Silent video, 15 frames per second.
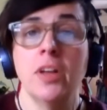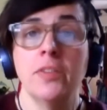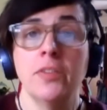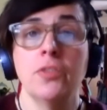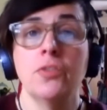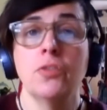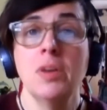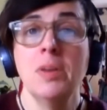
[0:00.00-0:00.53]
the
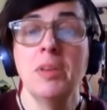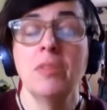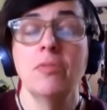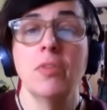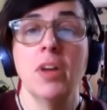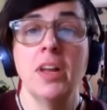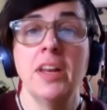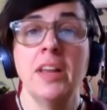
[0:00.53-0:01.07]
streaming
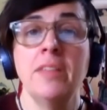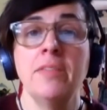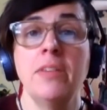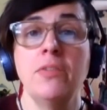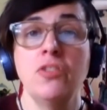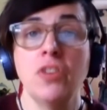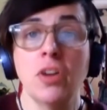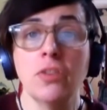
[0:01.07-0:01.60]
front, and
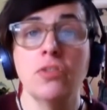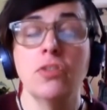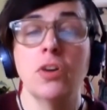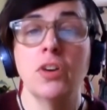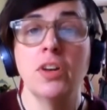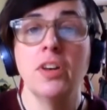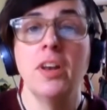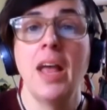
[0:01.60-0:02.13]
they've just
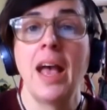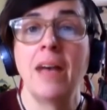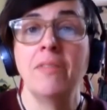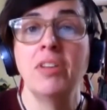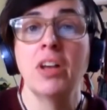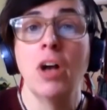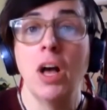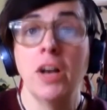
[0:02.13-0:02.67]
started
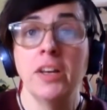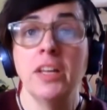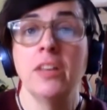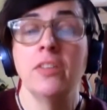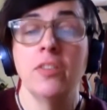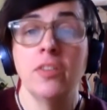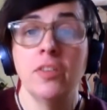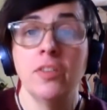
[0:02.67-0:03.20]
having
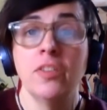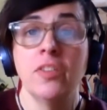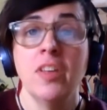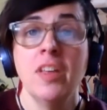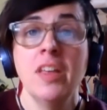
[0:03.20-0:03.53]
audiences